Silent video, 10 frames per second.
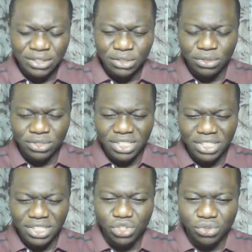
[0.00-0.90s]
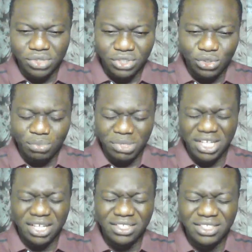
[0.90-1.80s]
those injuries to be
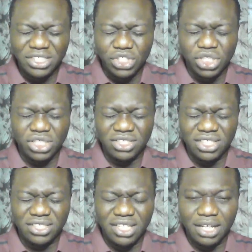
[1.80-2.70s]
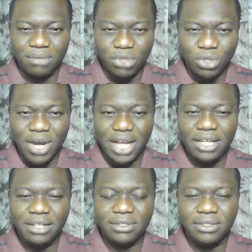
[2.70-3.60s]
healed in Jesus' name. You are
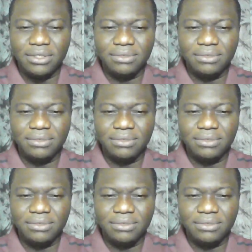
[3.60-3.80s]
healed.